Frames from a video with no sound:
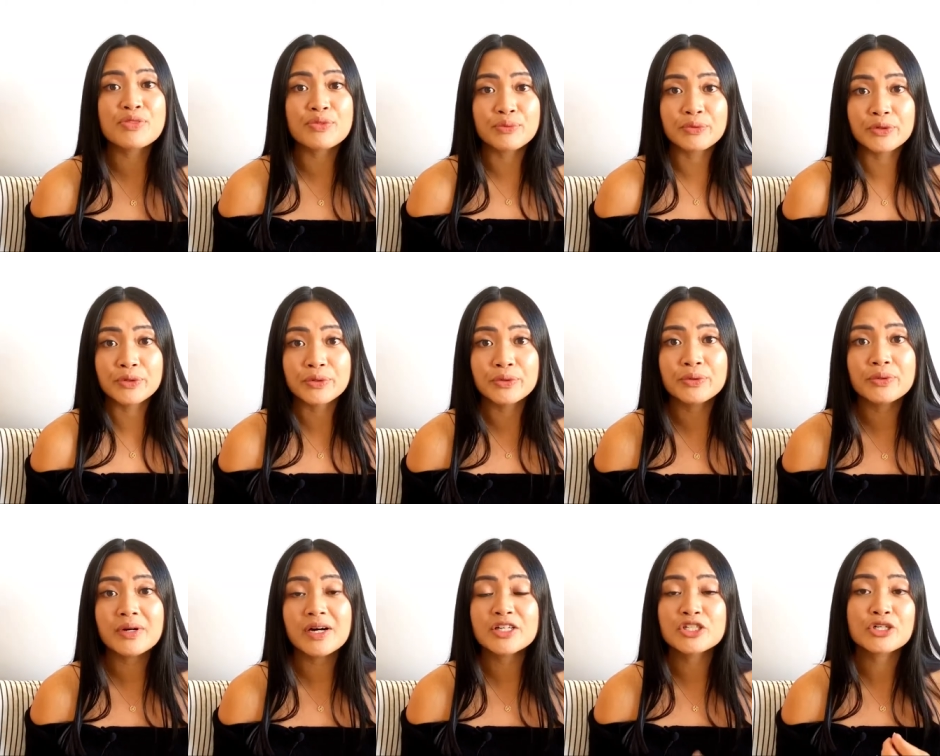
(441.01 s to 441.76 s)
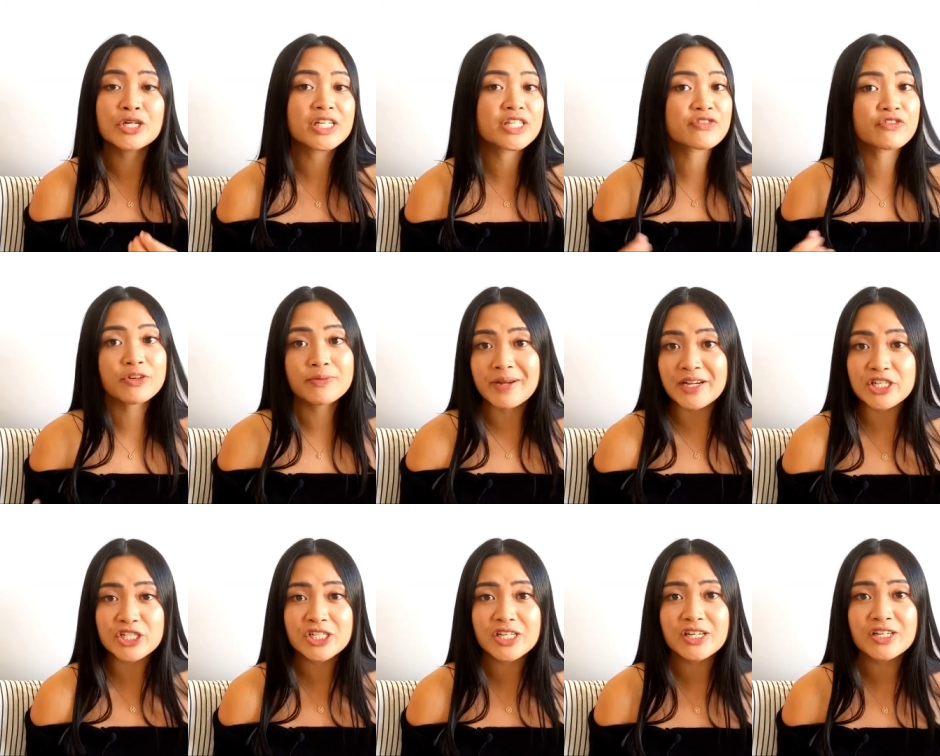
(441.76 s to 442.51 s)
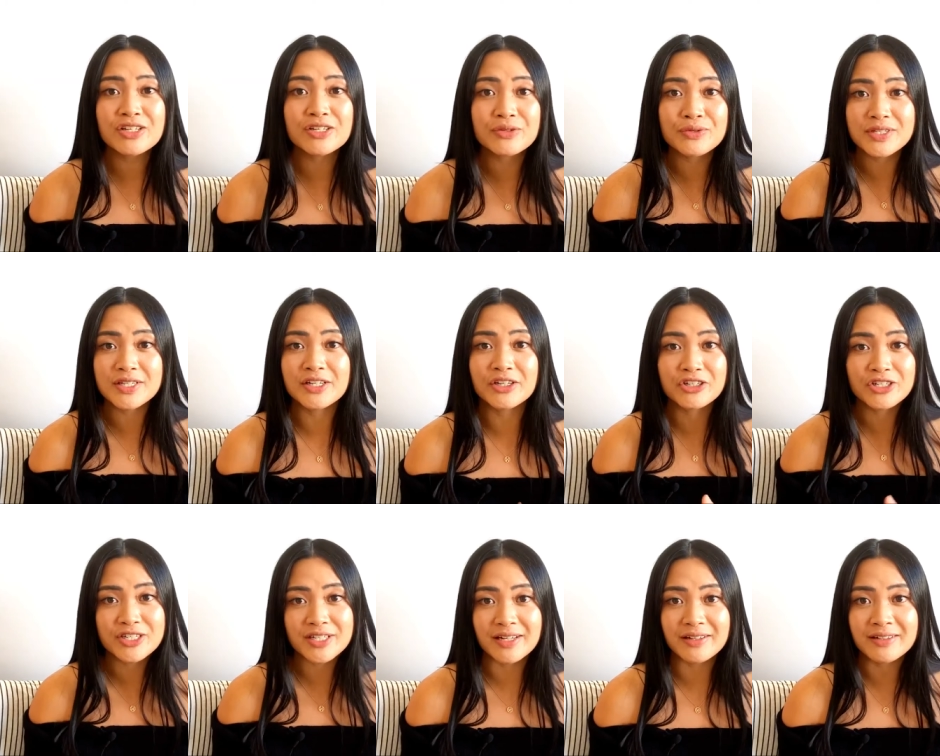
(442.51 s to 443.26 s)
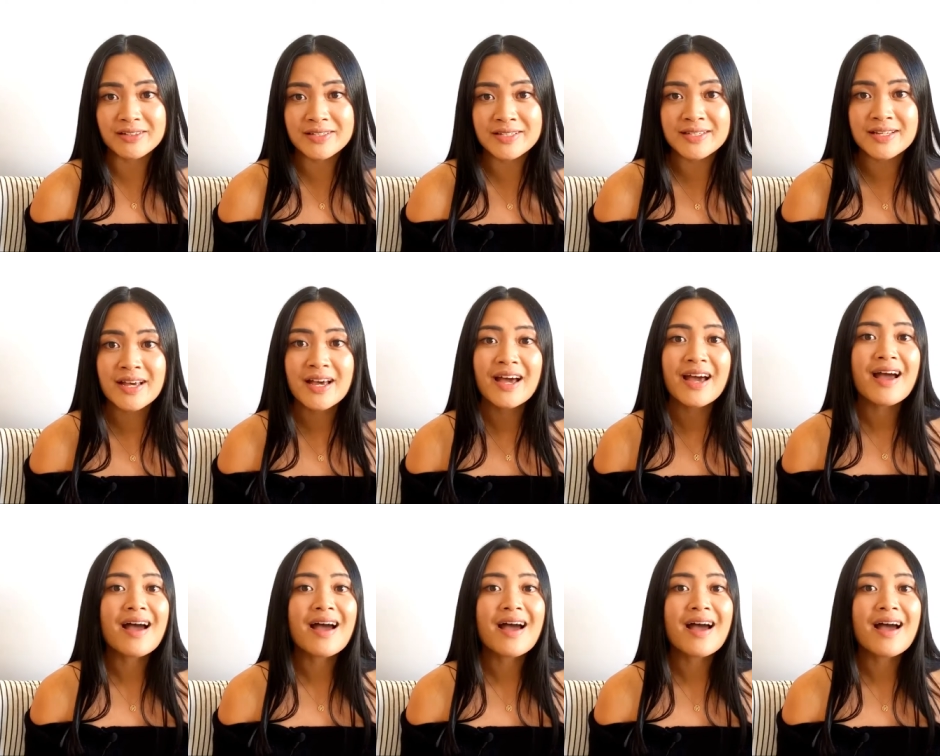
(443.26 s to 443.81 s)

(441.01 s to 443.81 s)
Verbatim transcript: through a transformation using your skills.